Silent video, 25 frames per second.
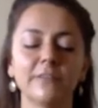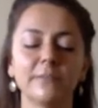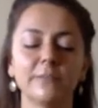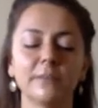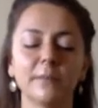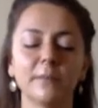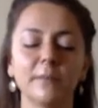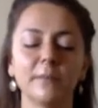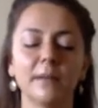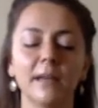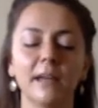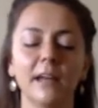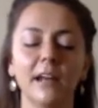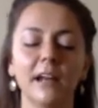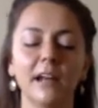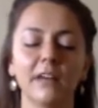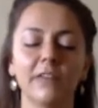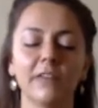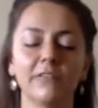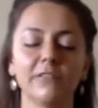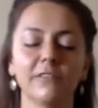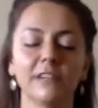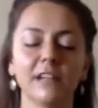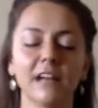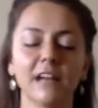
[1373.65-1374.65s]
from the beginning of
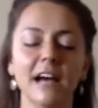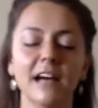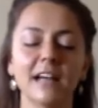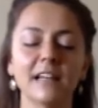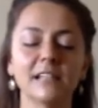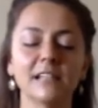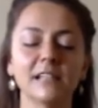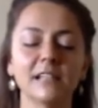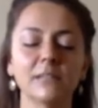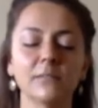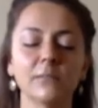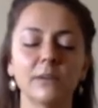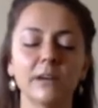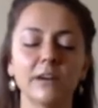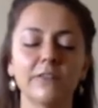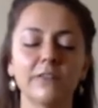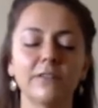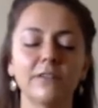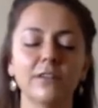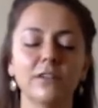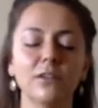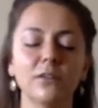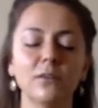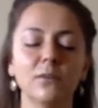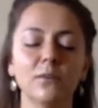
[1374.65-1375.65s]
class, whatever
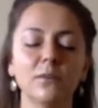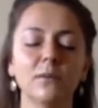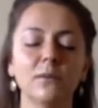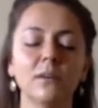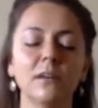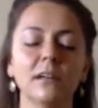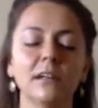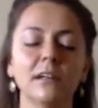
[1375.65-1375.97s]
you